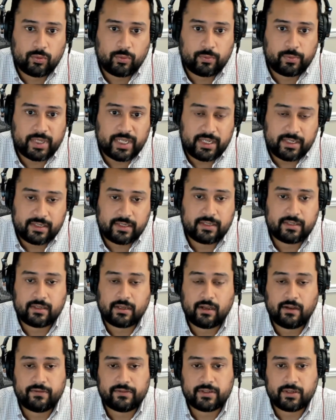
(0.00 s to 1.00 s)
pieces
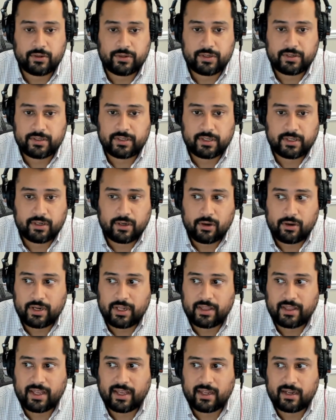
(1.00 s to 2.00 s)
of Social
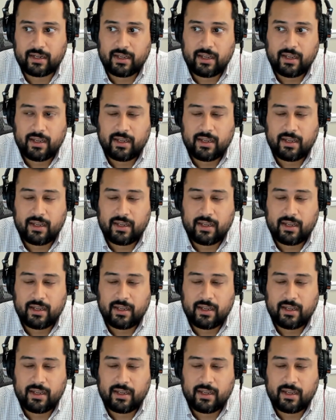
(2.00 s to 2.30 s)
Security that